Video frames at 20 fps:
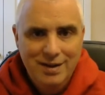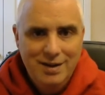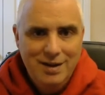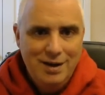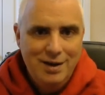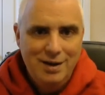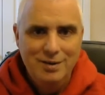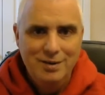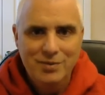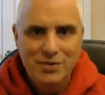
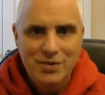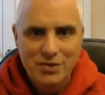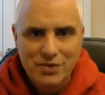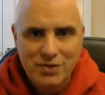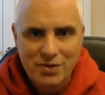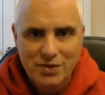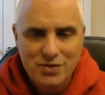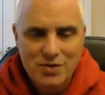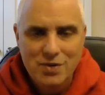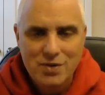um, so,
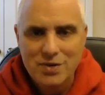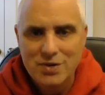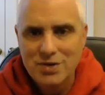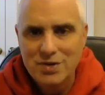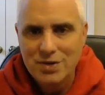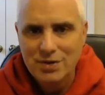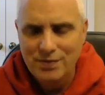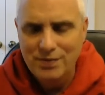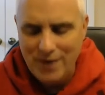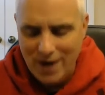so, so,
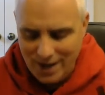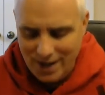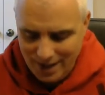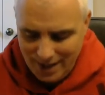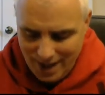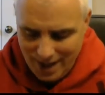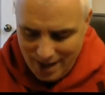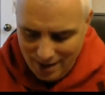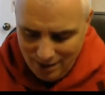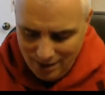it's just
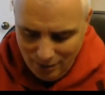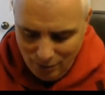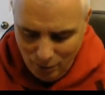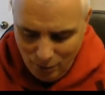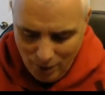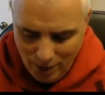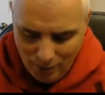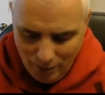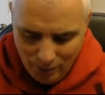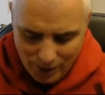finding out
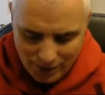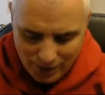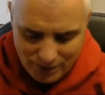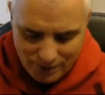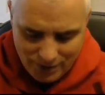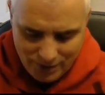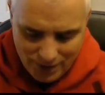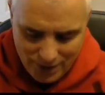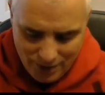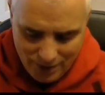what works
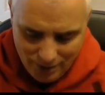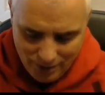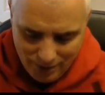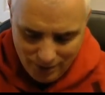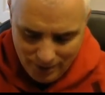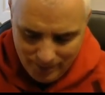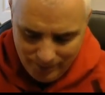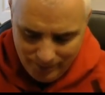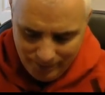for you